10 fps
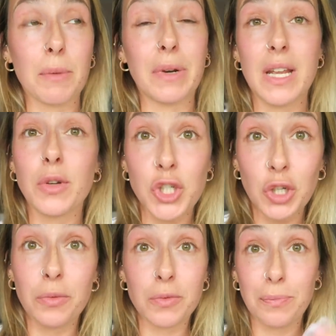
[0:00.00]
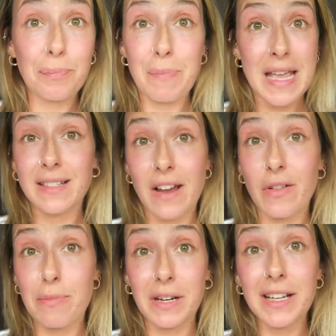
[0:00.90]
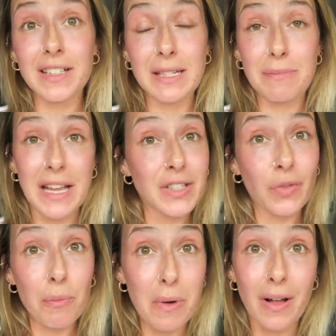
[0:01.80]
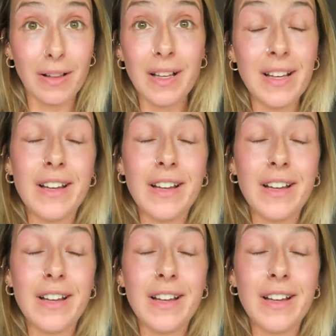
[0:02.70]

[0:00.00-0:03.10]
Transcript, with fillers: but he should beat everybody because he plays football